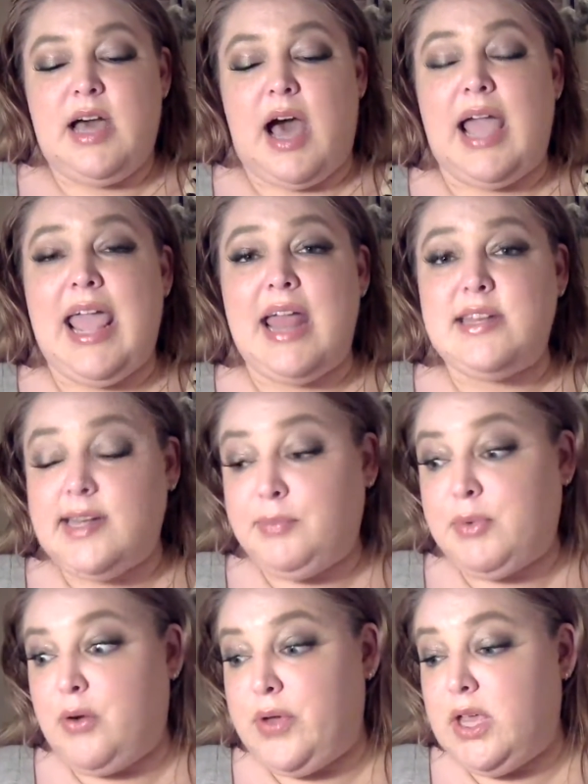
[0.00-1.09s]
I ended
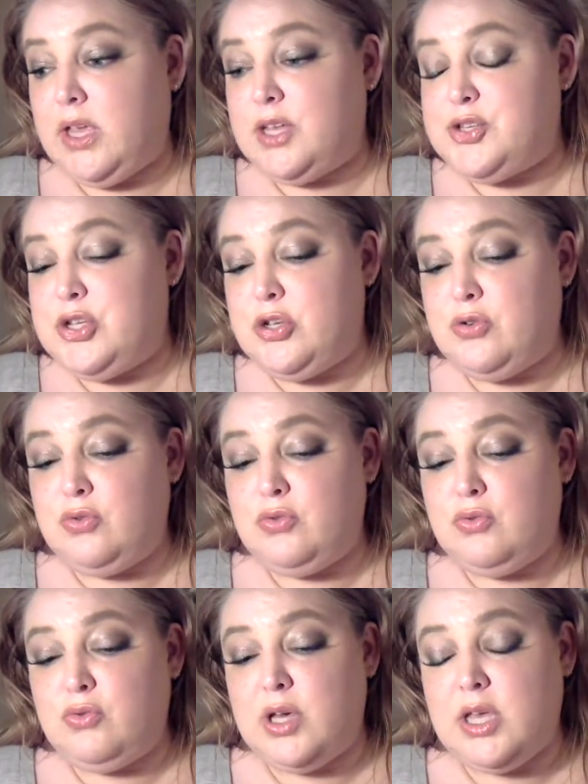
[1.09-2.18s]
up going
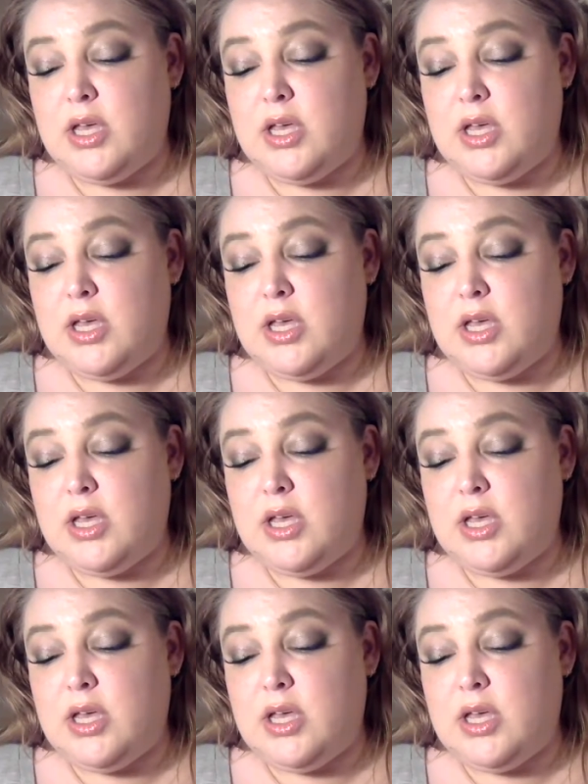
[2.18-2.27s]
to